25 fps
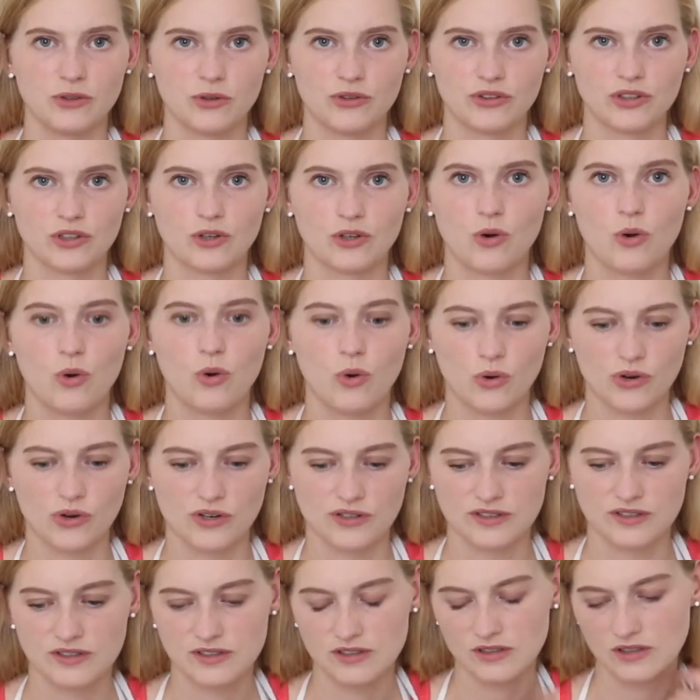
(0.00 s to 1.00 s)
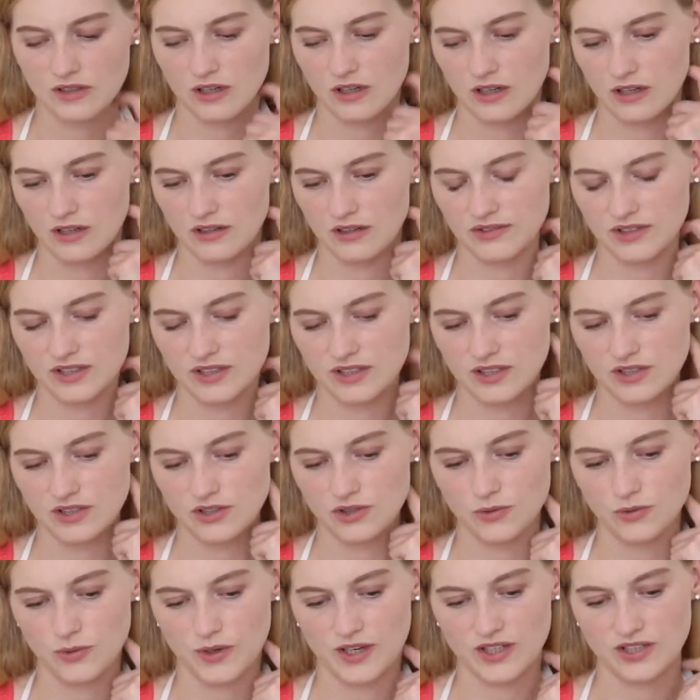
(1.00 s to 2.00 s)
the course of a
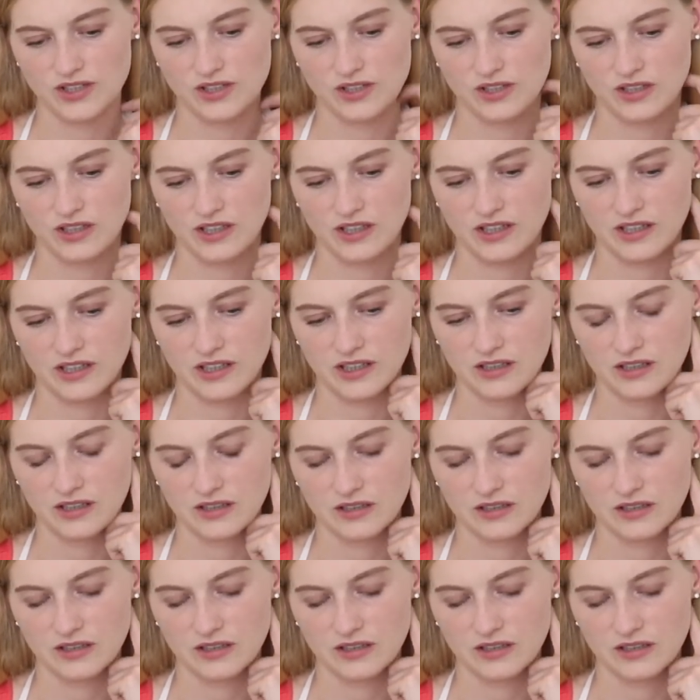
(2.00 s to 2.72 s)
situation here.